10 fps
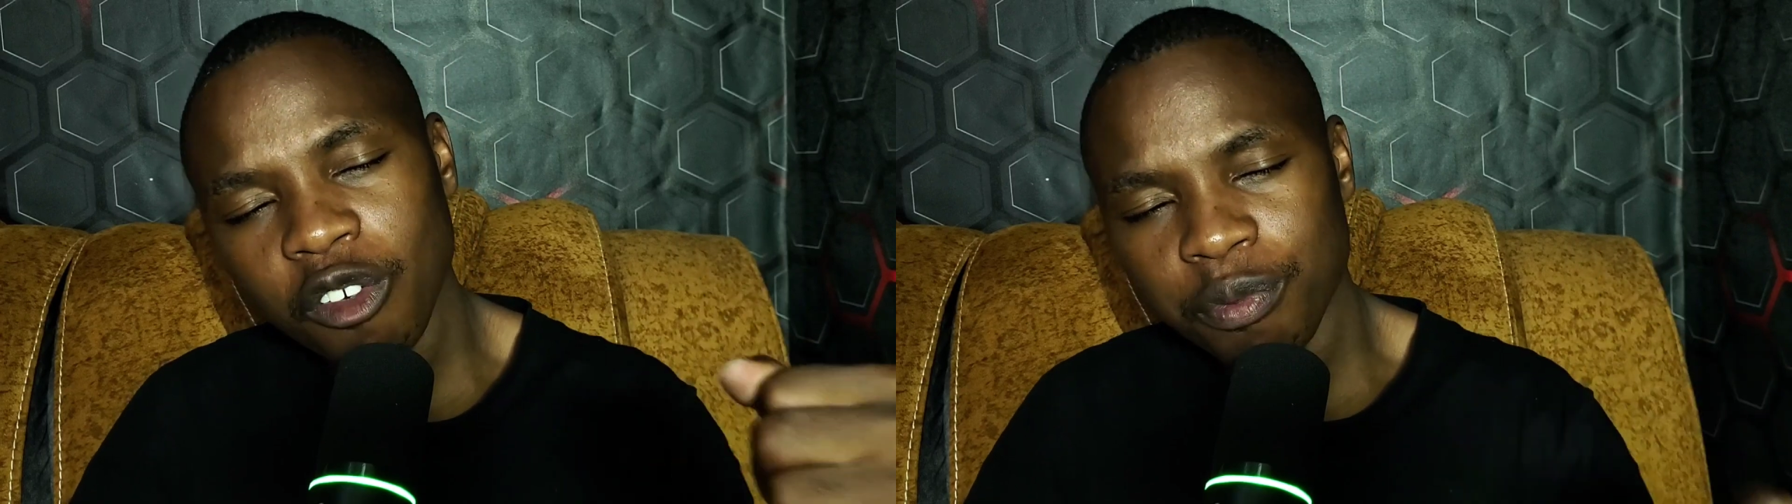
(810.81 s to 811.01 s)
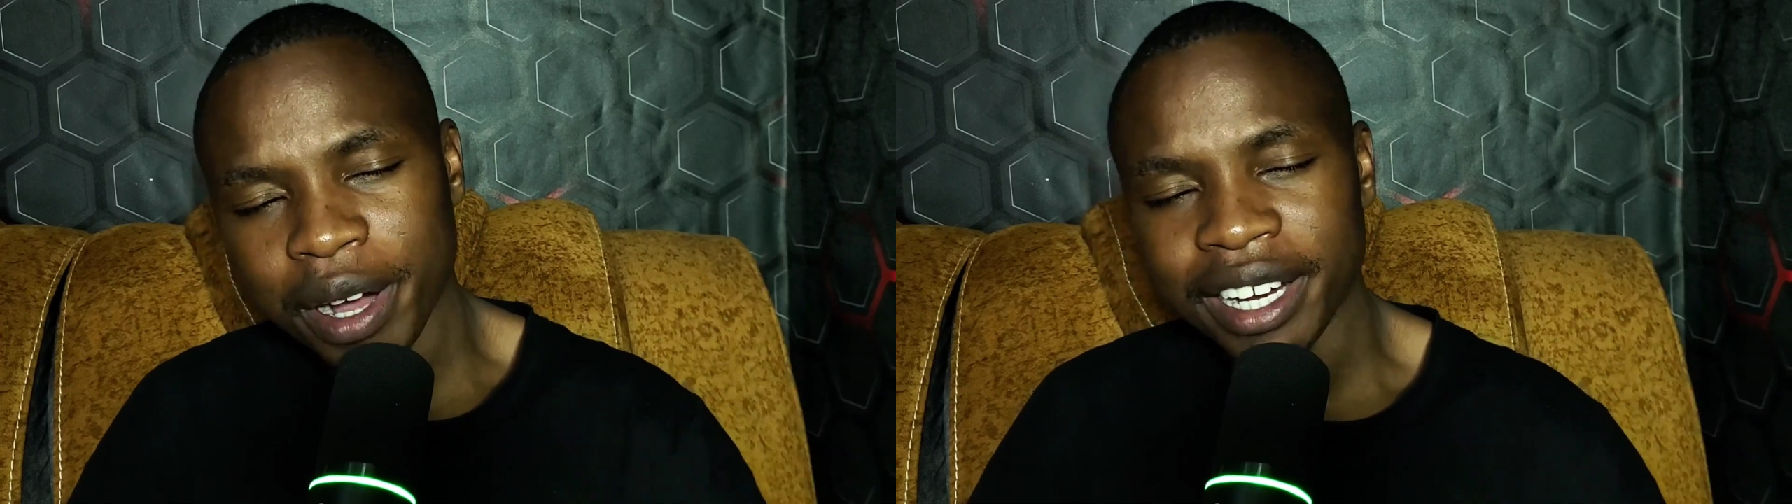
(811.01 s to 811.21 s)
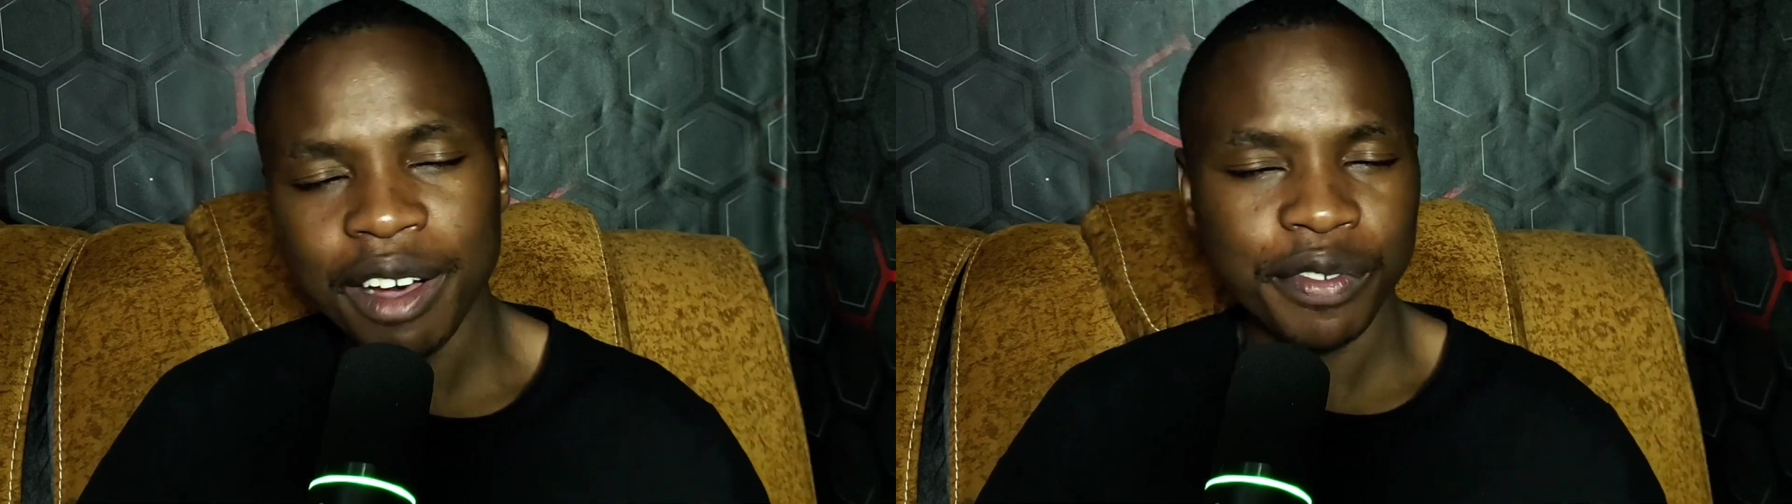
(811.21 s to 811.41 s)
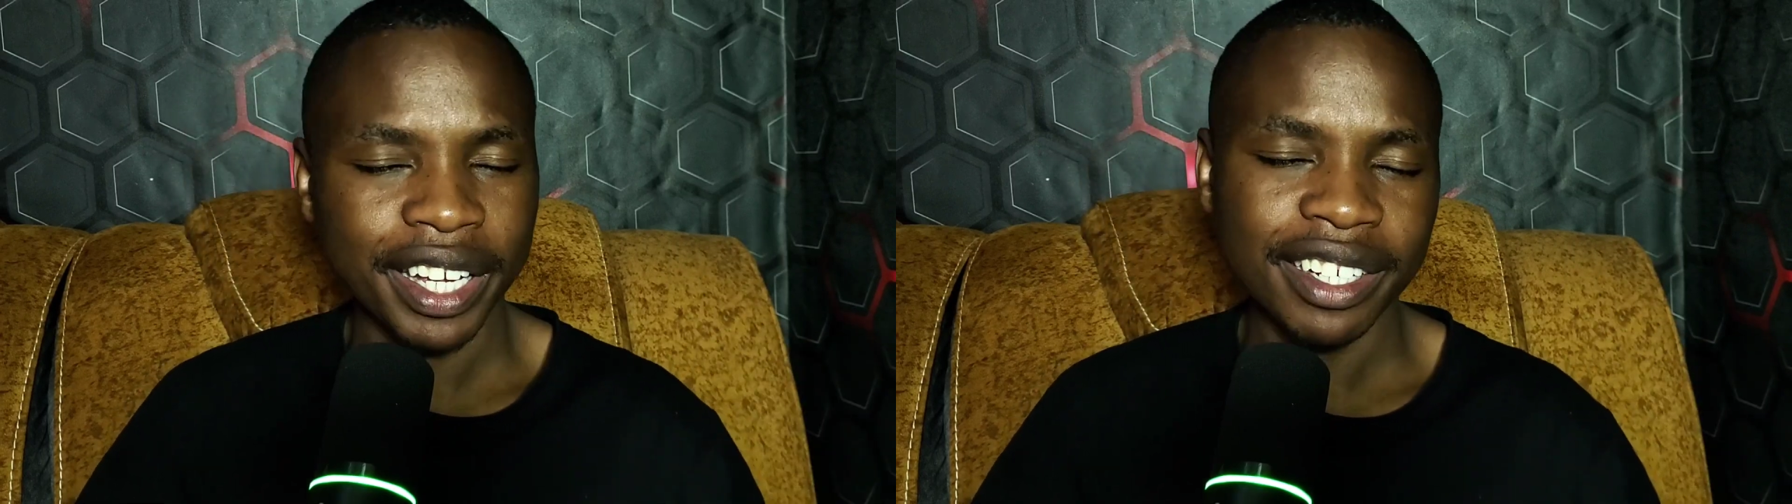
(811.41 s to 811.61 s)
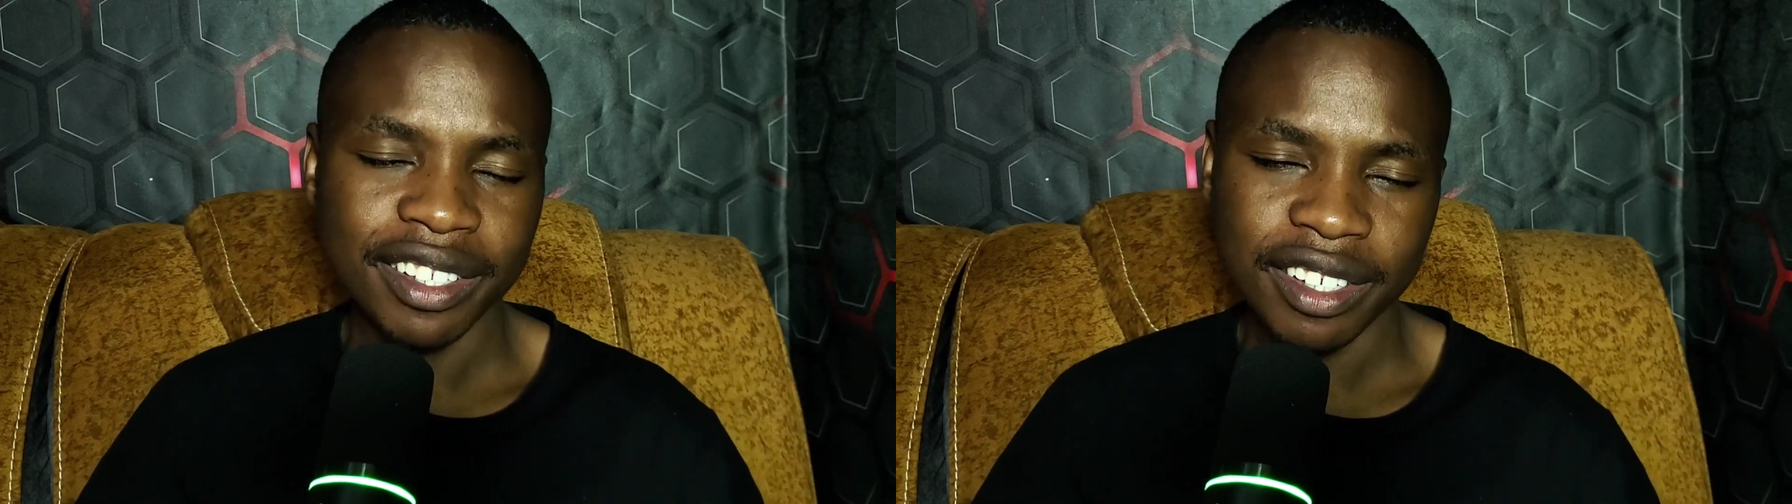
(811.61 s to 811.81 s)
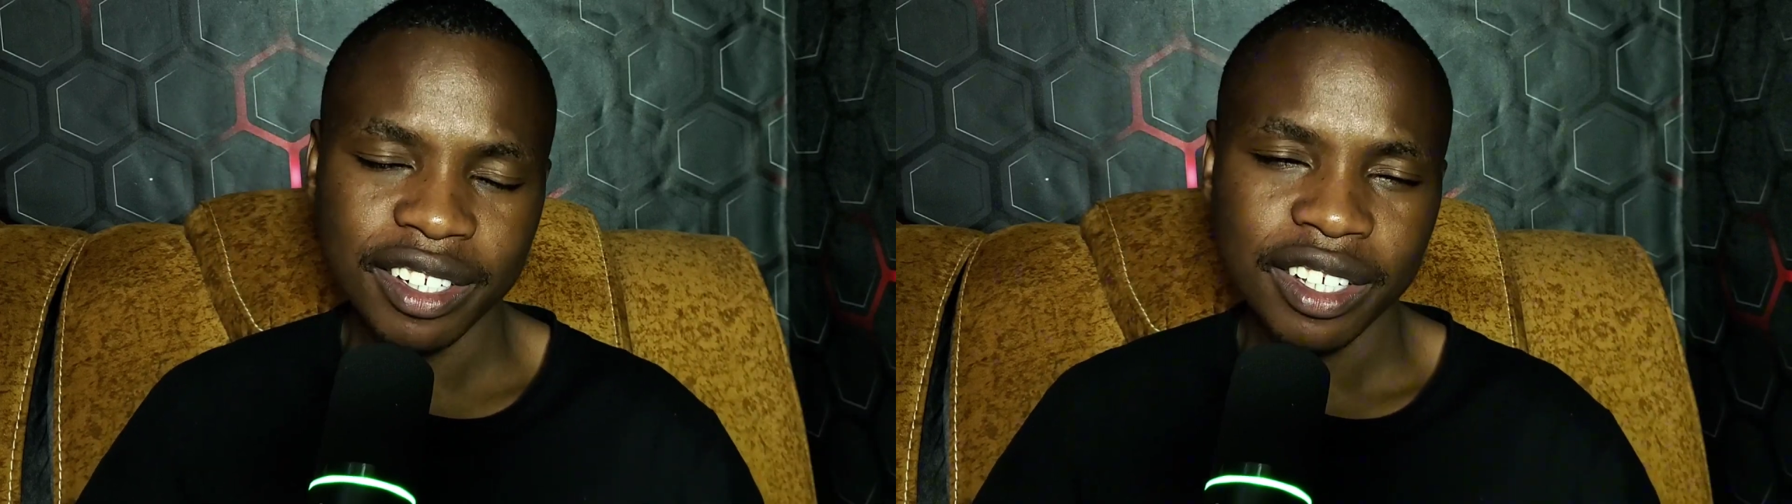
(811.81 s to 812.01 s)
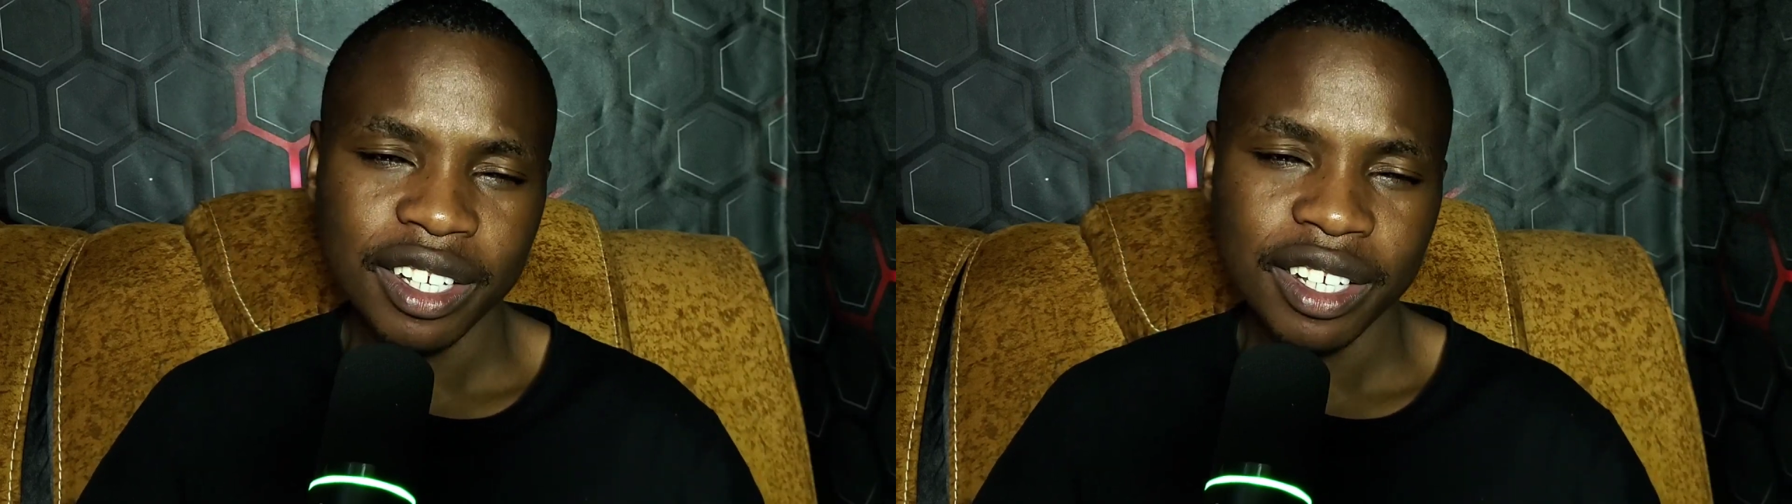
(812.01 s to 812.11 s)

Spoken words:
of Pan-Africanist,